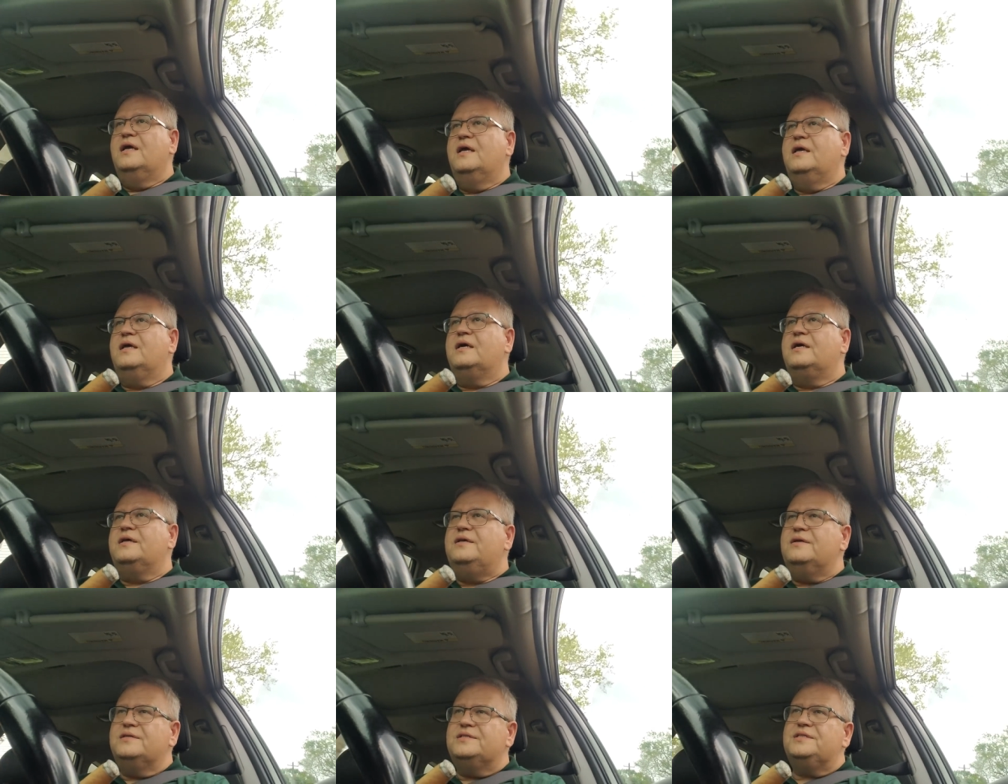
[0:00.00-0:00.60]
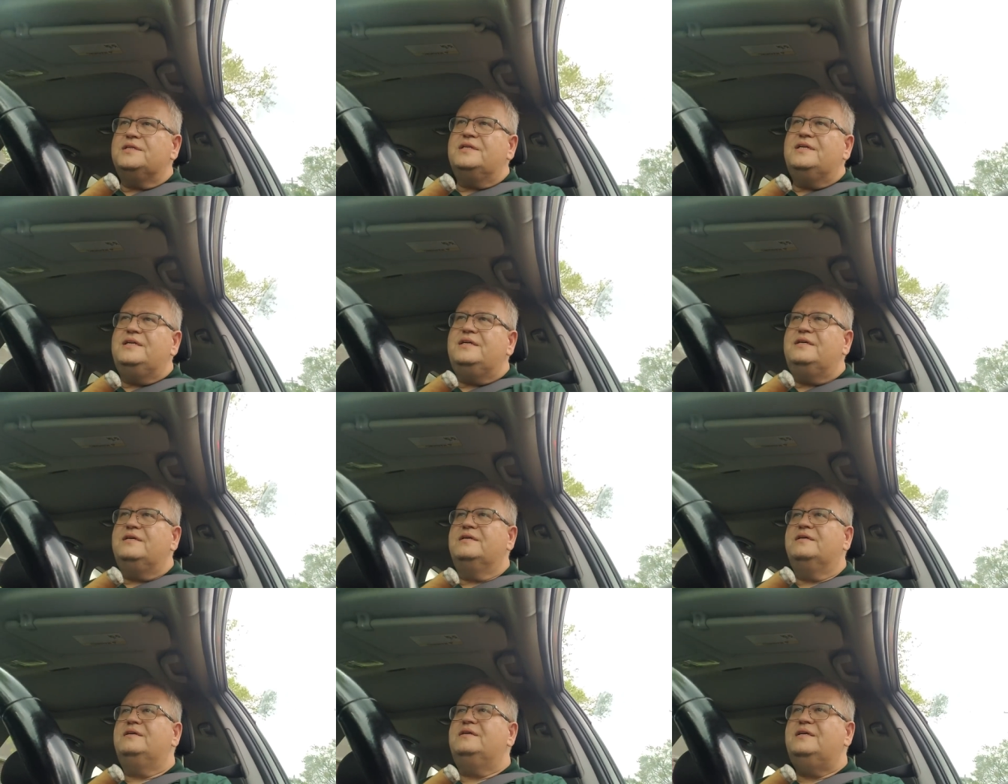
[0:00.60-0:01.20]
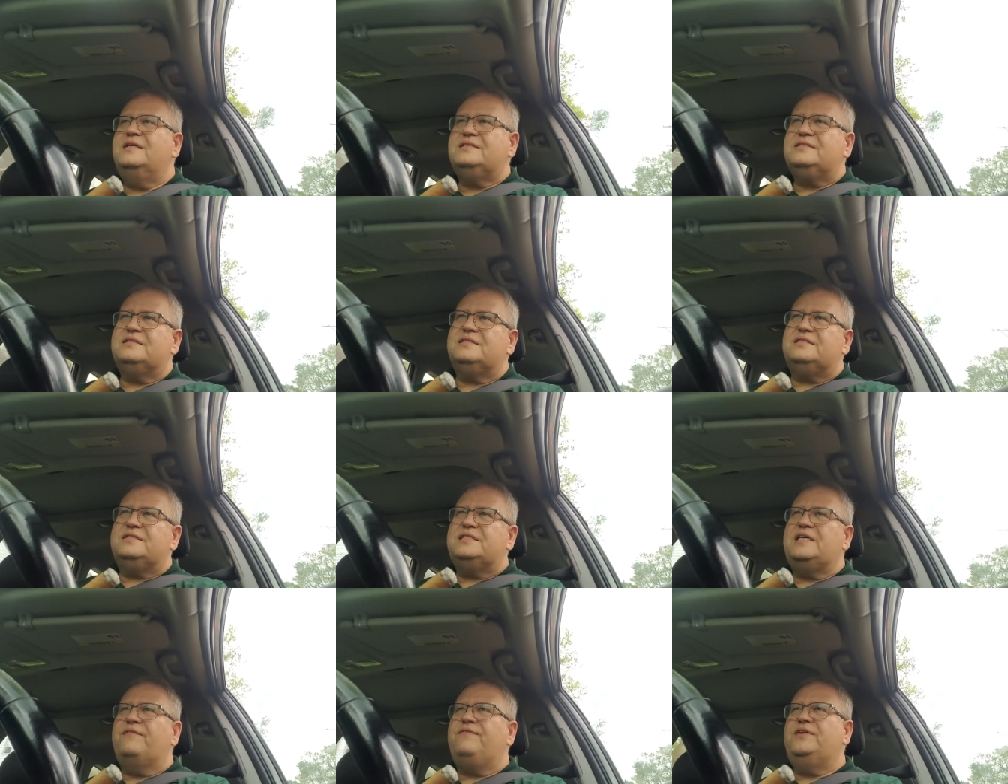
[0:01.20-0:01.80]
you know, usually it's
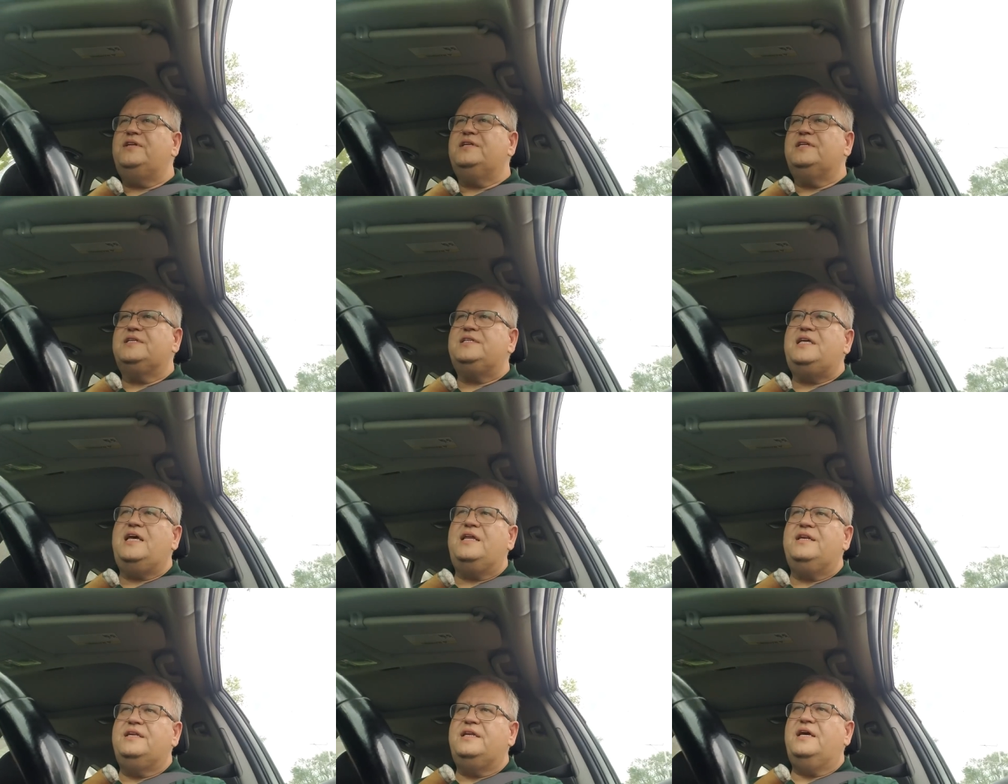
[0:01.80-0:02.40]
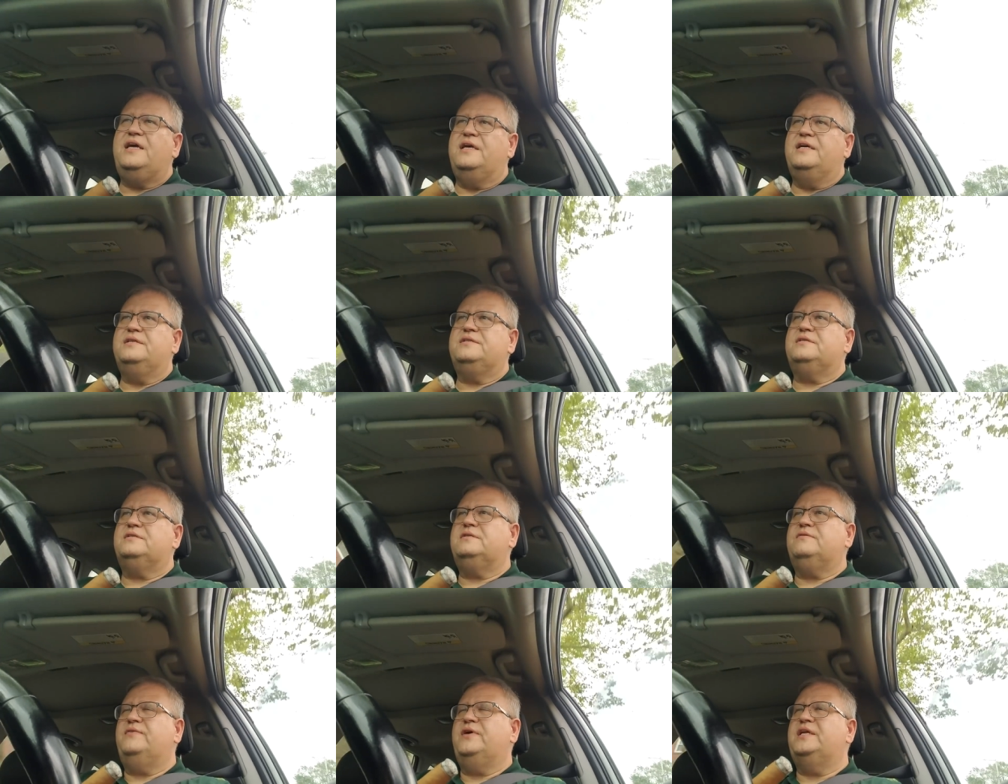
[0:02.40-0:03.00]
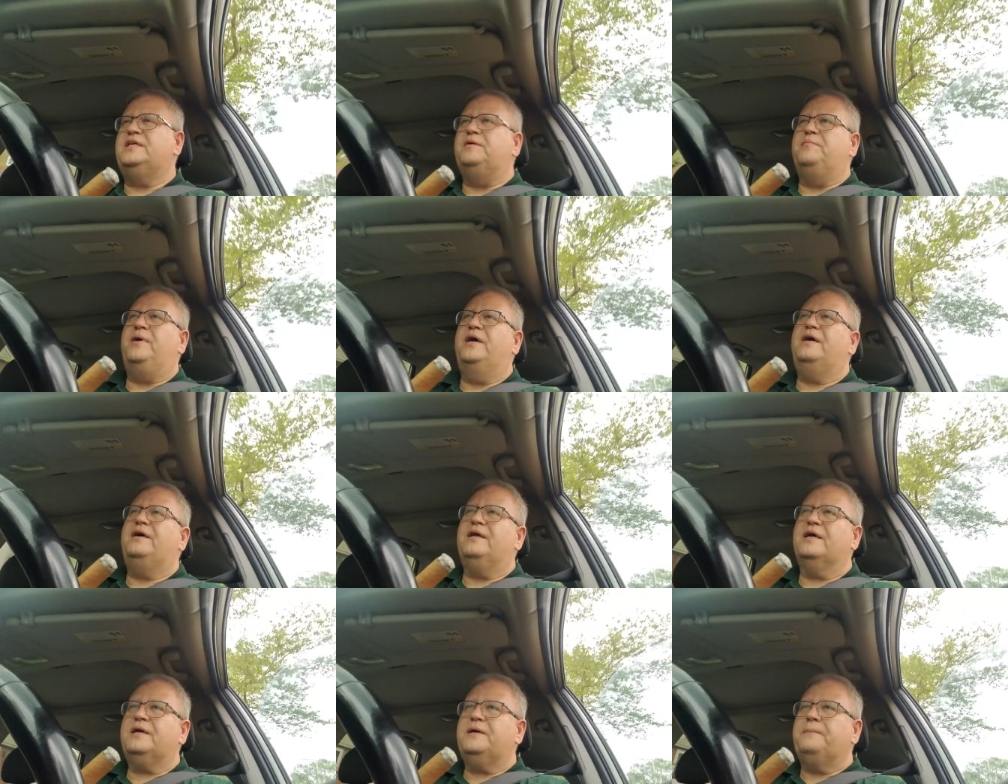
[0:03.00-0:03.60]
seven to ten days of
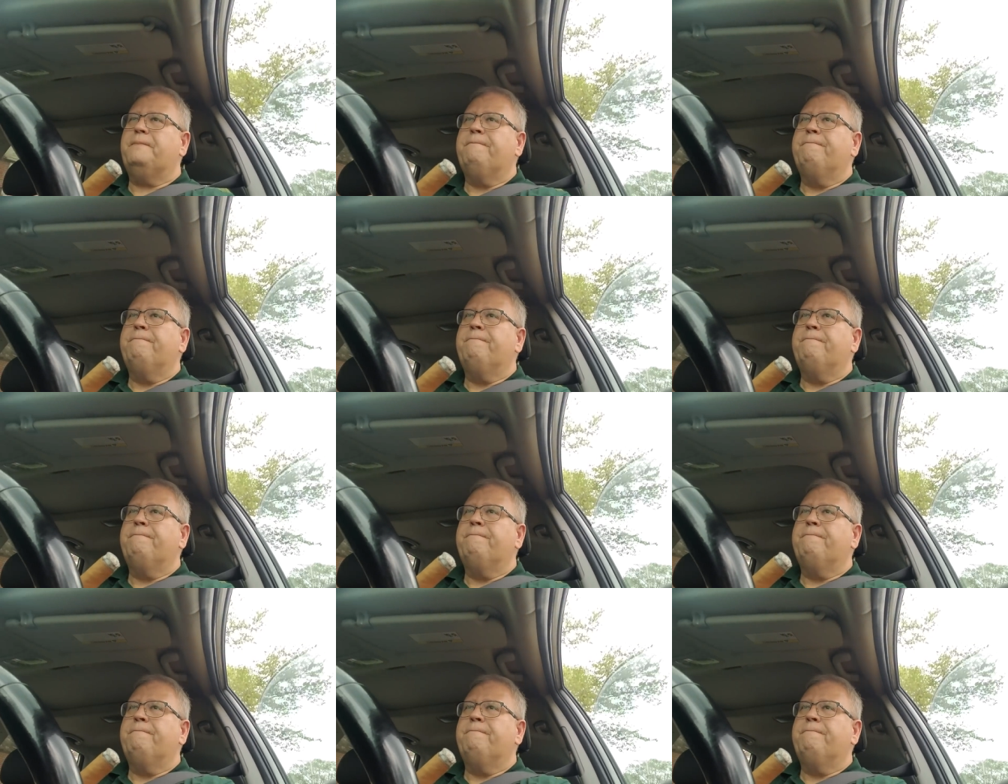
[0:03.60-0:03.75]
antibiotic.